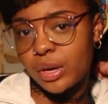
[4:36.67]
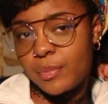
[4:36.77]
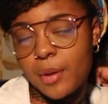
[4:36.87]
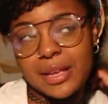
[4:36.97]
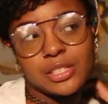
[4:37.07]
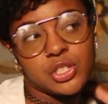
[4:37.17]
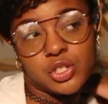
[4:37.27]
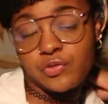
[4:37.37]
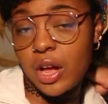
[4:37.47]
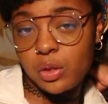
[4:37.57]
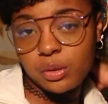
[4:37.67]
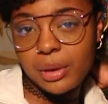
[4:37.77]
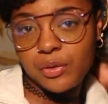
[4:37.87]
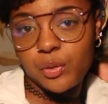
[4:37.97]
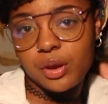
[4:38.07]
worry about my sister following
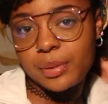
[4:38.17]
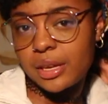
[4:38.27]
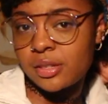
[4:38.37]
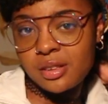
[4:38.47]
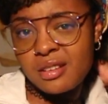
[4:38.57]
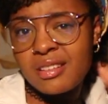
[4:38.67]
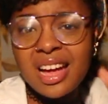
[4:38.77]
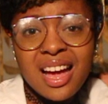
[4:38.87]
me everywhere because, you know,